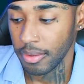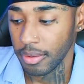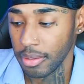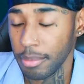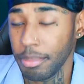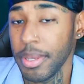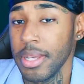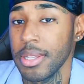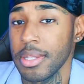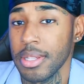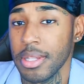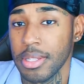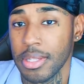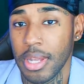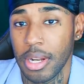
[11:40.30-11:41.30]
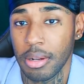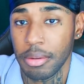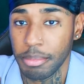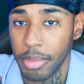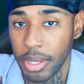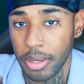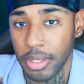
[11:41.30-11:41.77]
the pieces that are
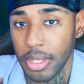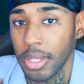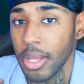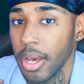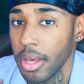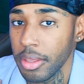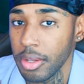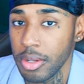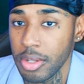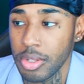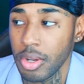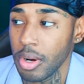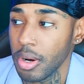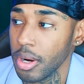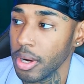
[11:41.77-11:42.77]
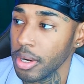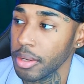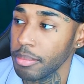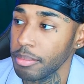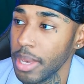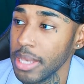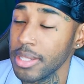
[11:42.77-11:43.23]
bigger than the others are
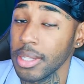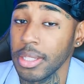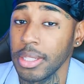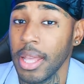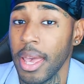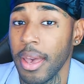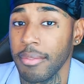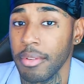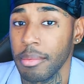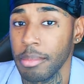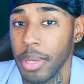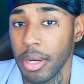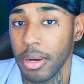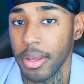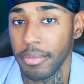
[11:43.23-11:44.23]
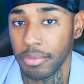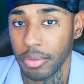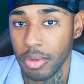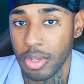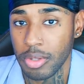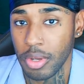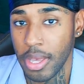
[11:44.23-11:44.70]
basically they have a bigger
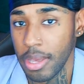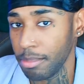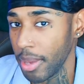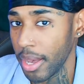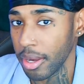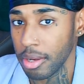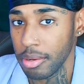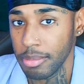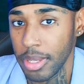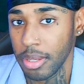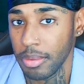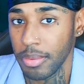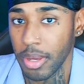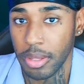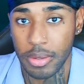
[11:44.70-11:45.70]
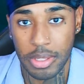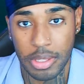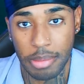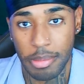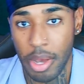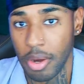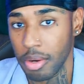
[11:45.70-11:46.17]
influence or impact on me, whether it's a
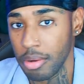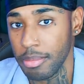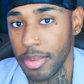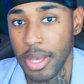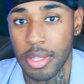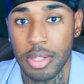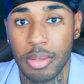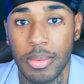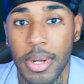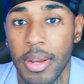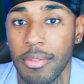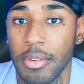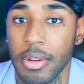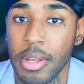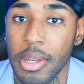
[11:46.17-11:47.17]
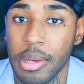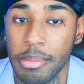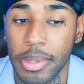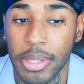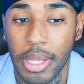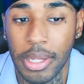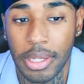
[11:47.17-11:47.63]
Malcolm X or whatever.
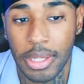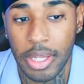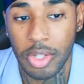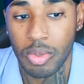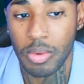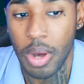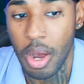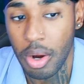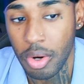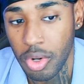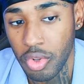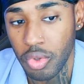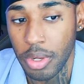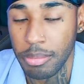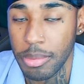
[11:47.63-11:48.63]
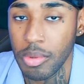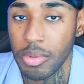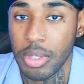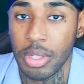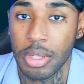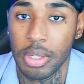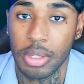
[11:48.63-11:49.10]
But nonetheless, you all contribute
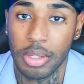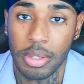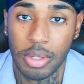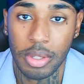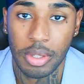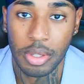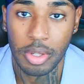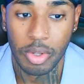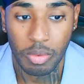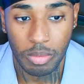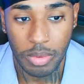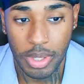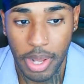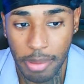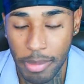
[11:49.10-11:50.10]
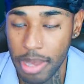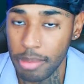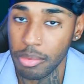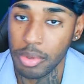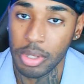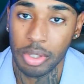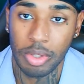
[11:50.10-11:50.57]
to what I'm
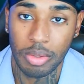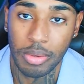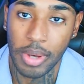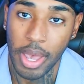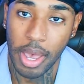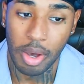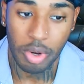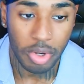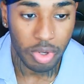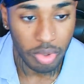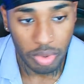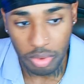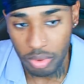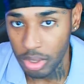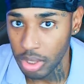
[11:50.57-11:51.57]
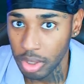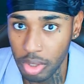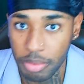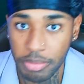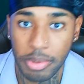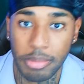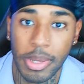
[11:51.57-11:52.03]
able to do or how cool or
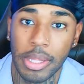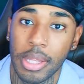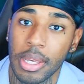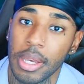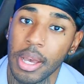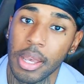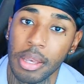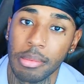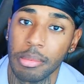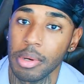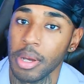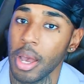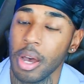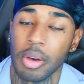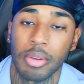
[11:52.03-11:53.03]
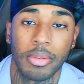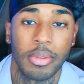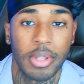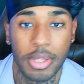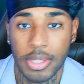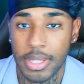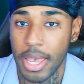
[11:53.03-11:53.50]
dope you may think I am or how
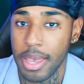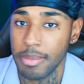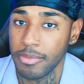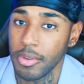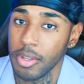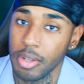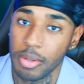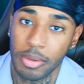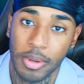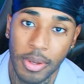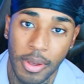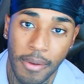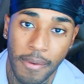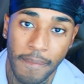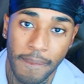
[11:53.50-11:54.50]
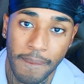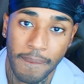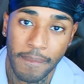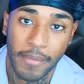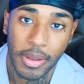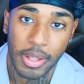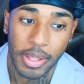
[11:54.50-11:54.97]
same for you.
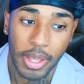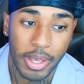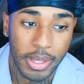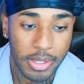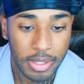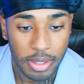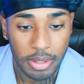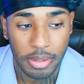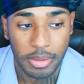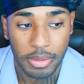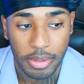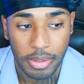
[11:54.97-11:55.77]
Like so.